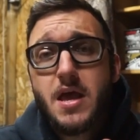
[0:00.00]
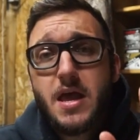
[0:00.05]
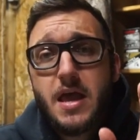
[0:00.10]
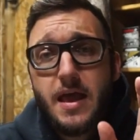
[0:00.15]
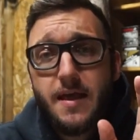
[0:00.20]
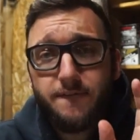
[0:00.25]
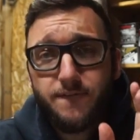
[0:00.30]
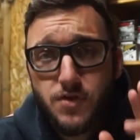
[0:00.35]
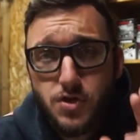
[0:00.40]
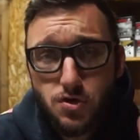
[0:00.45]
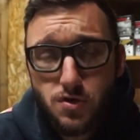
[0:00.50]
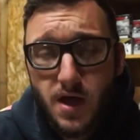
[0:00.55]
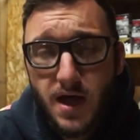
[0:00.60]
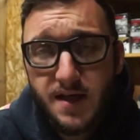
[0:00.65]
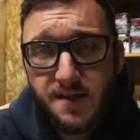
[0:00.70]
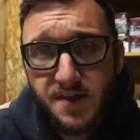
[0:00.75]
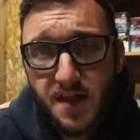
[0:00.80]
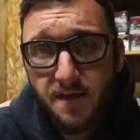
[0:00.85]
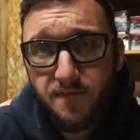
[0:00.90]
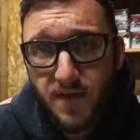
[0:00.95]
If you
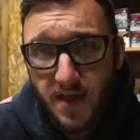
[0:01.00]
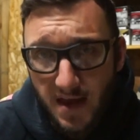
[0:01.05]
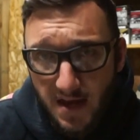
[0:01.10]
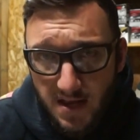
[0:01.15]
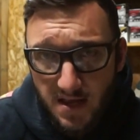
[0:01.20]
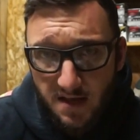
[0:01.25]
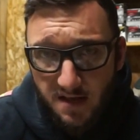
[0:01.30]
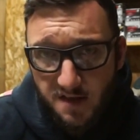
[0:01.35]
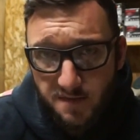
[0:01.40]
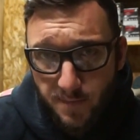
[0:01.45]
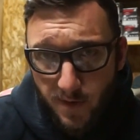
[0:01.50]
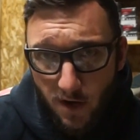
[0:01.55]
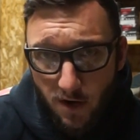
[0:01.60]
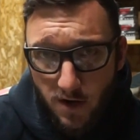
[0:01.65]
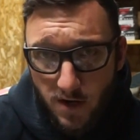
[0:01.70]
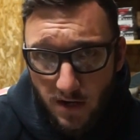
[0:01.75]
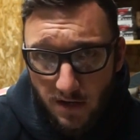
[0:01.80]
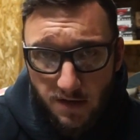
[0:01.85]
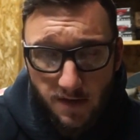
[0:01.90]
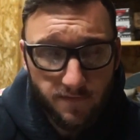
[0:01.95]
guys have any
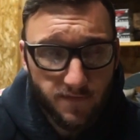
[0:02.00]
experience,